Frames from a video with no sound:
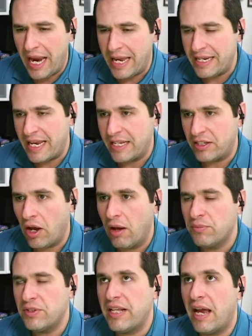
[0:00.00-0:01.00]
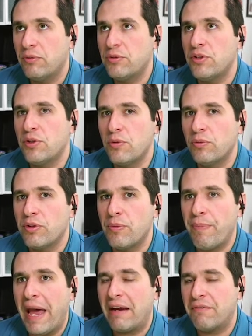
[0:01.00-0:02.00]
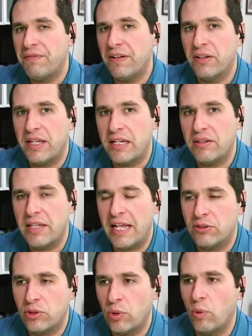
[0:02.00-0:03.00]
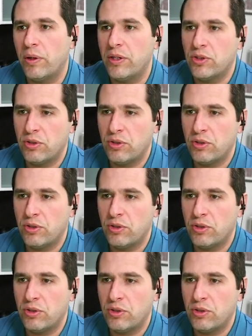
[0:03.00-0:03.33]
and it comes down to backfilling that storage.